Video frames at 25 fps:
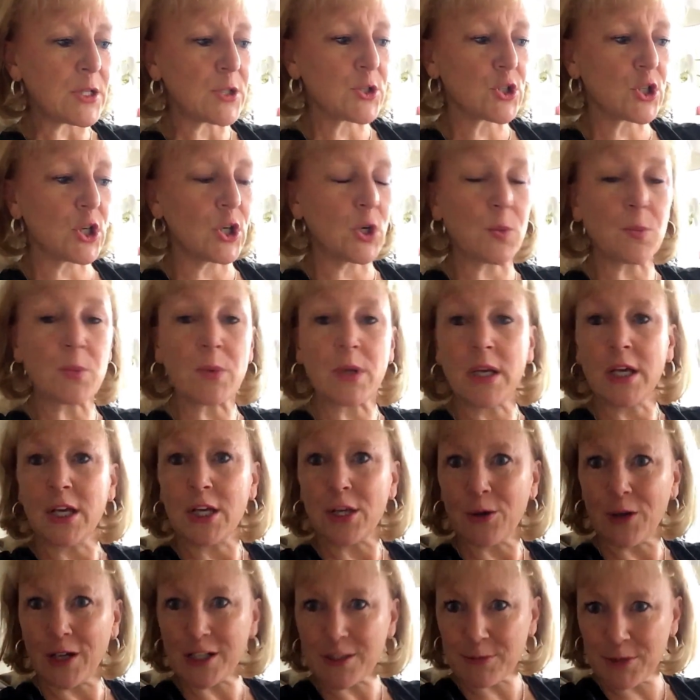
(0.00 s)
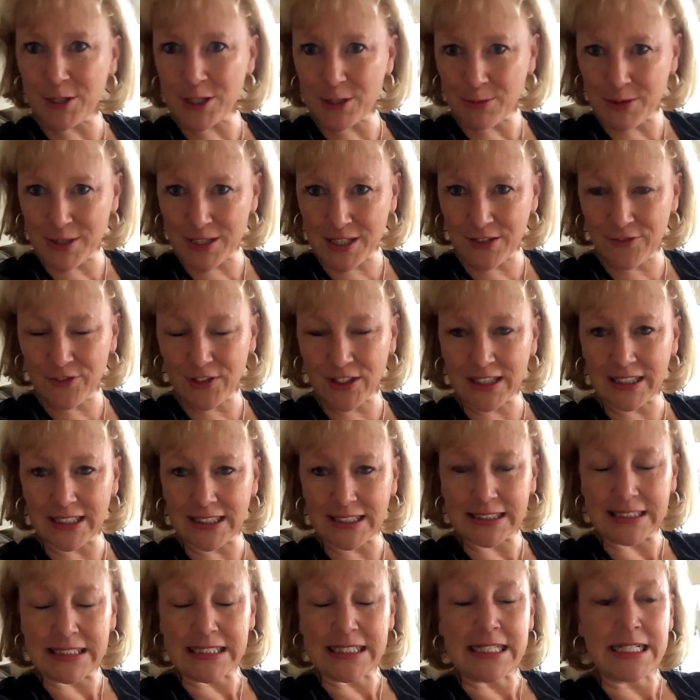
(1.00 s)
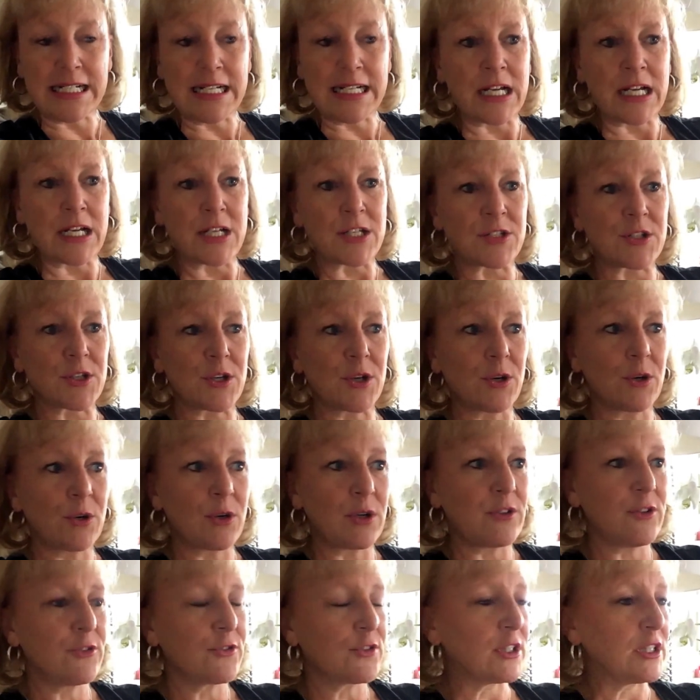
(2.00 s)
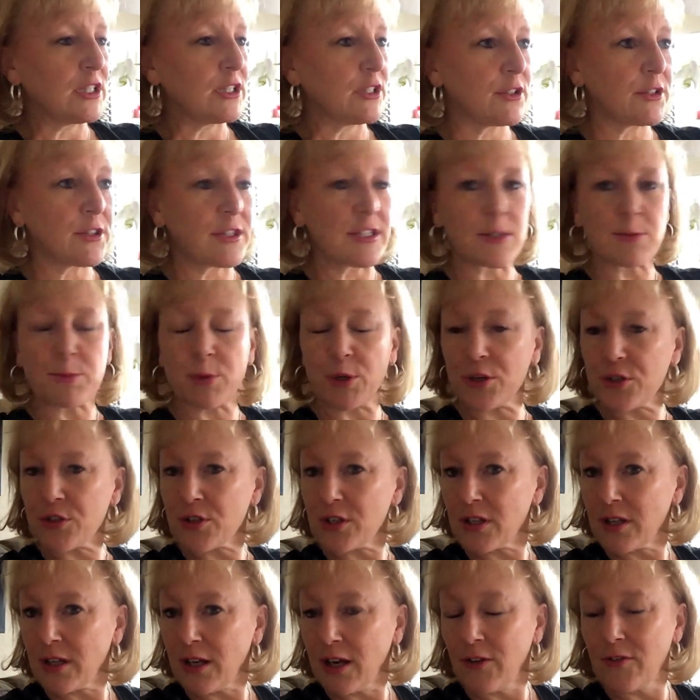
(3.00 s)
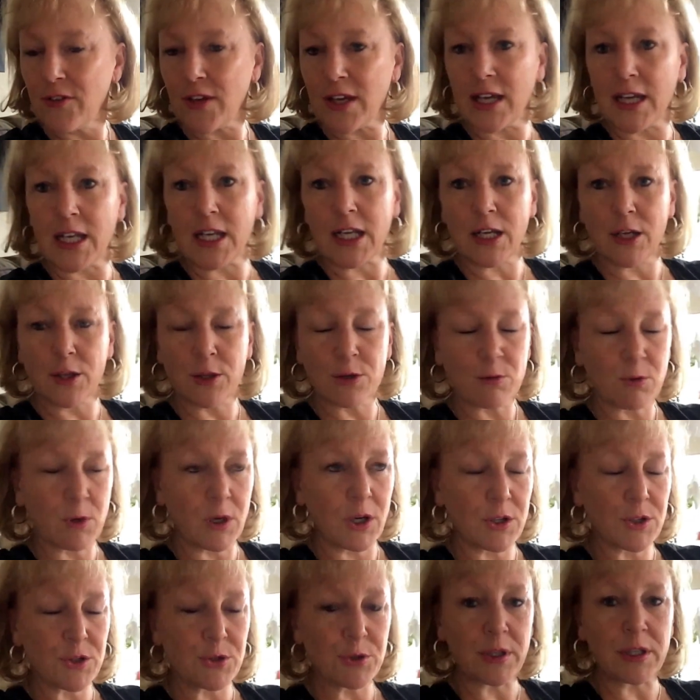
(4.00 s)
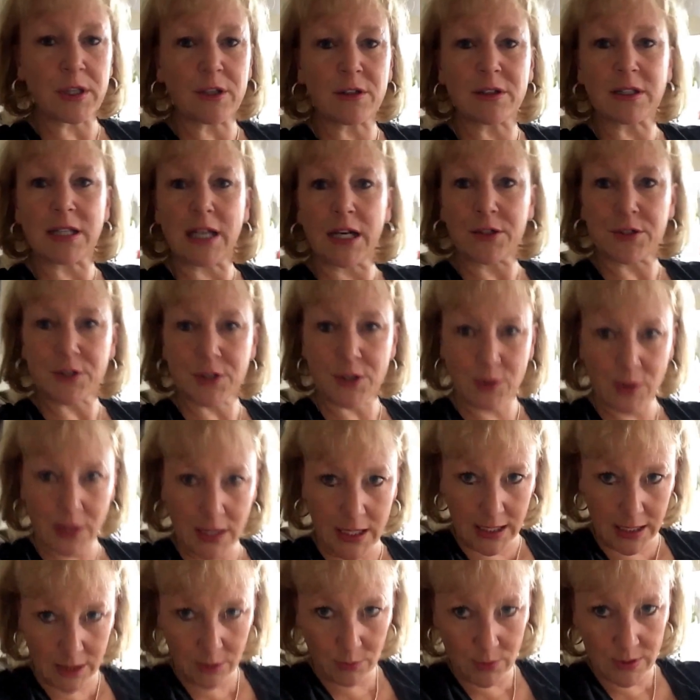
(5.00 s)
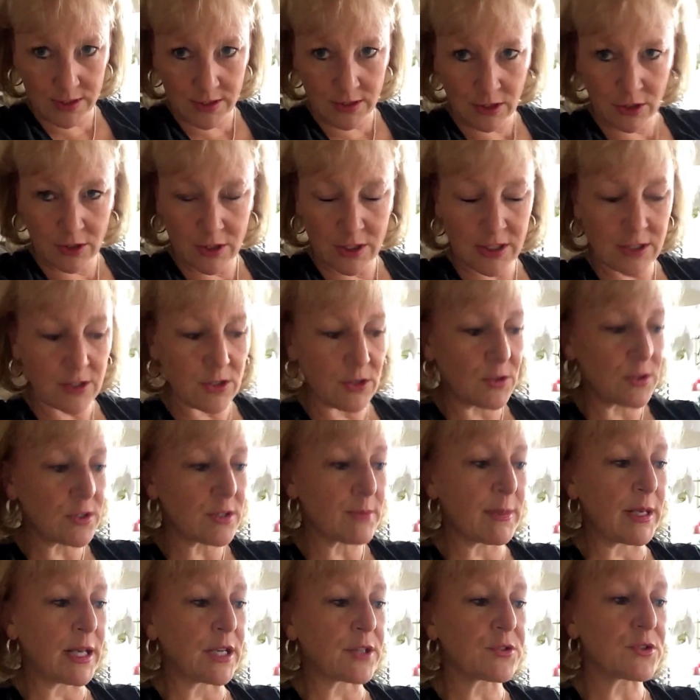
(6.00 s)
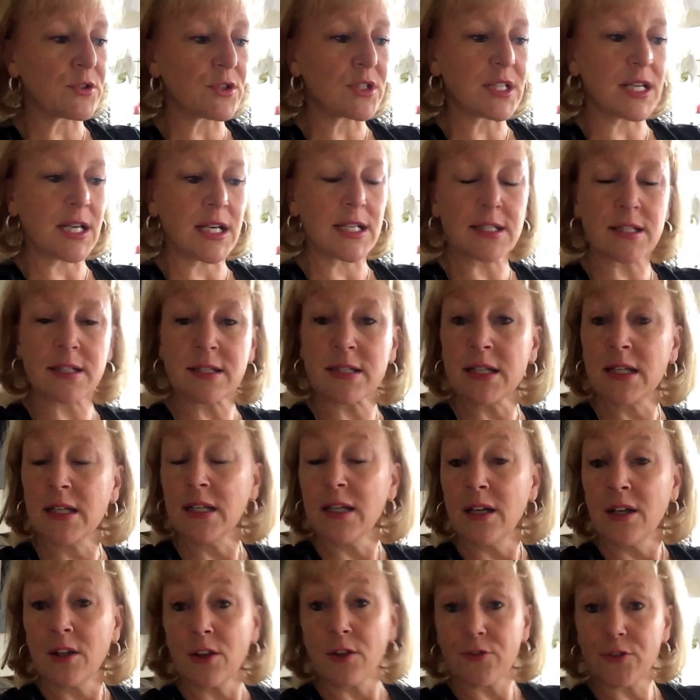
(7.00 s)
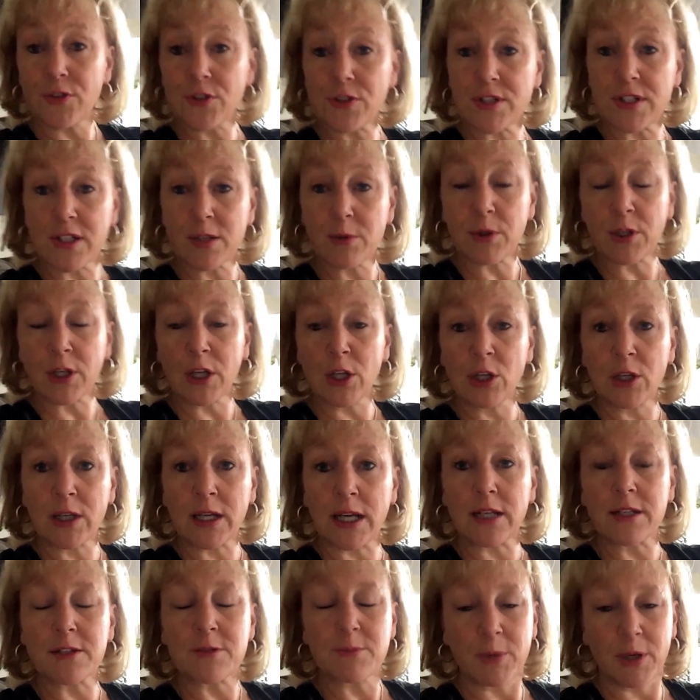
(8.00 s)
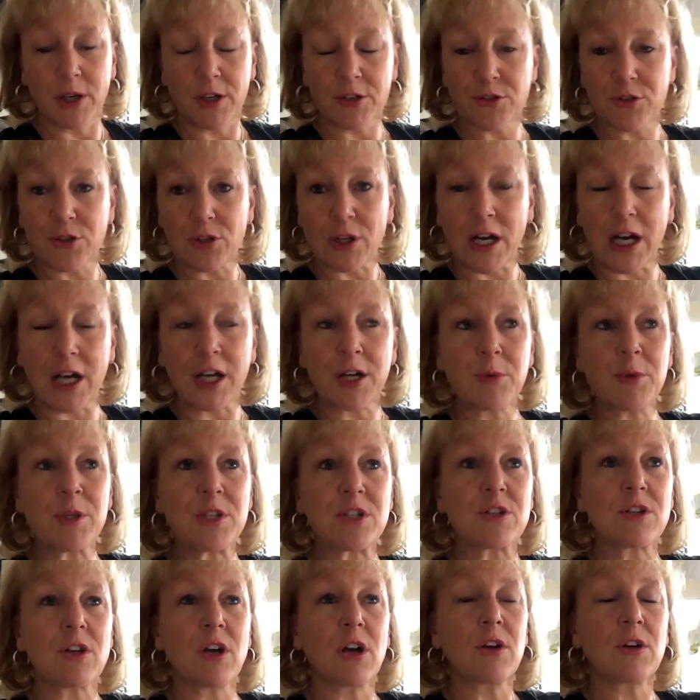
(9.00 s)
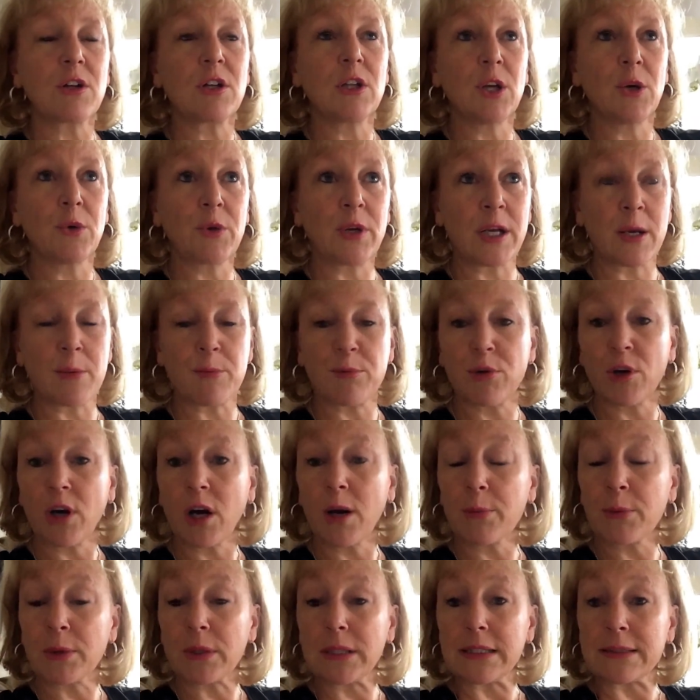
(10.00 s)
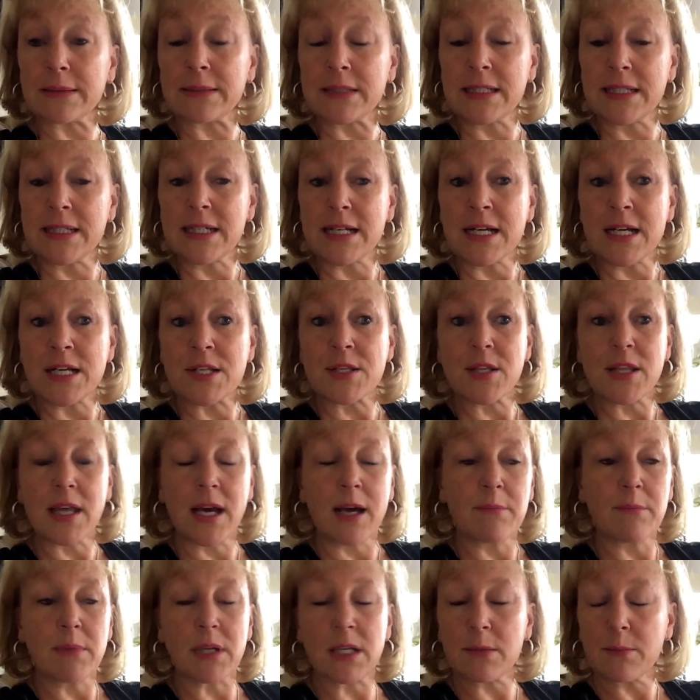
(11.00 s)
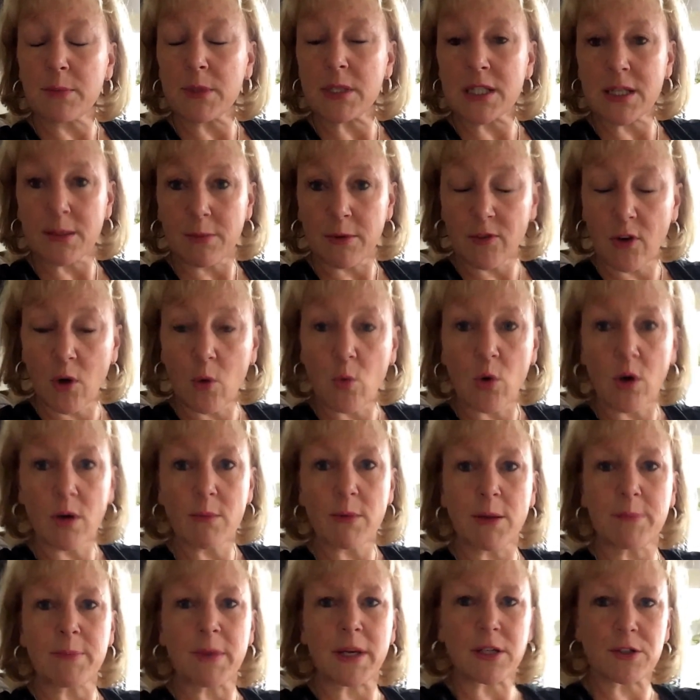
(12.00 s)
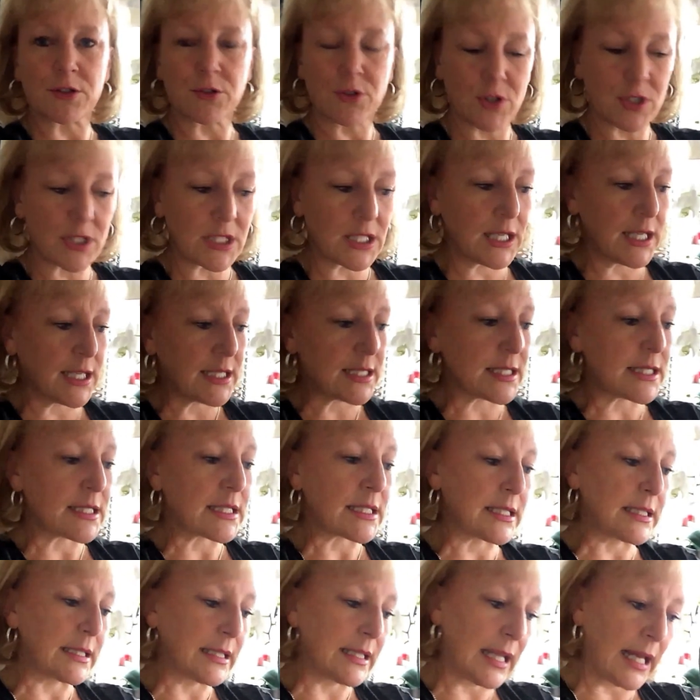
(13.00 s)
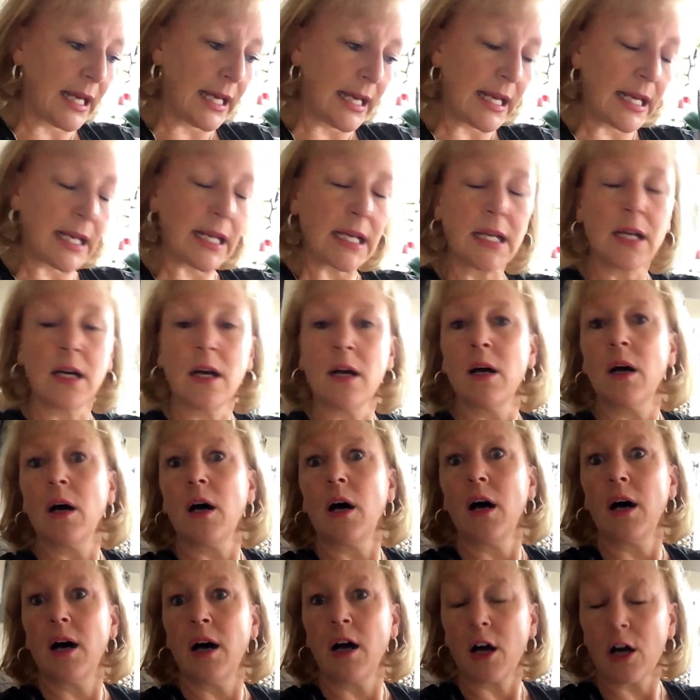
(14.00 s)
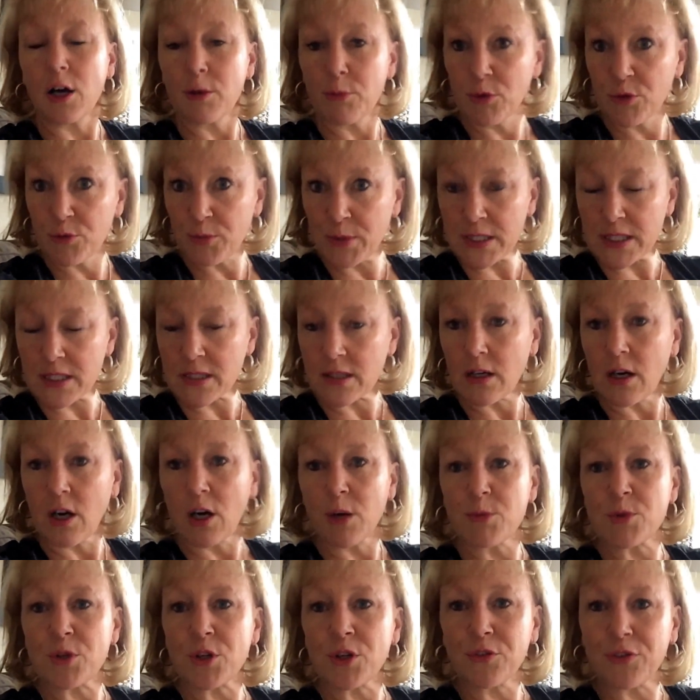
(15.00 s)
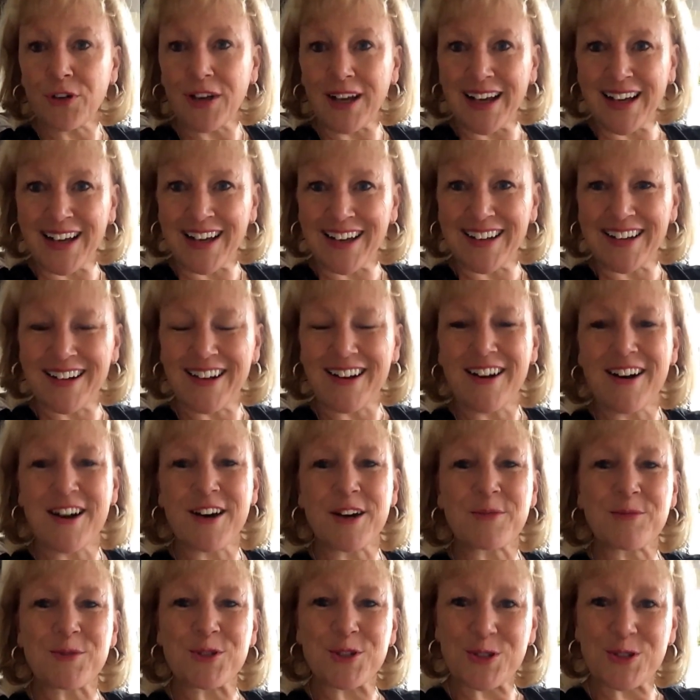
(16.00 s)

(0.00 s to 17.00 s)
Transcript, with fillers: So you asked me specifically. So you've cleared this person of any other wrongdoing. You're allowed to go ahead with starting to do some exercises. The first thing we're going to look at is posture. How do we start loading it properly? So that might be some of our warm up exercises like uh, arm movements, arms overhead, arm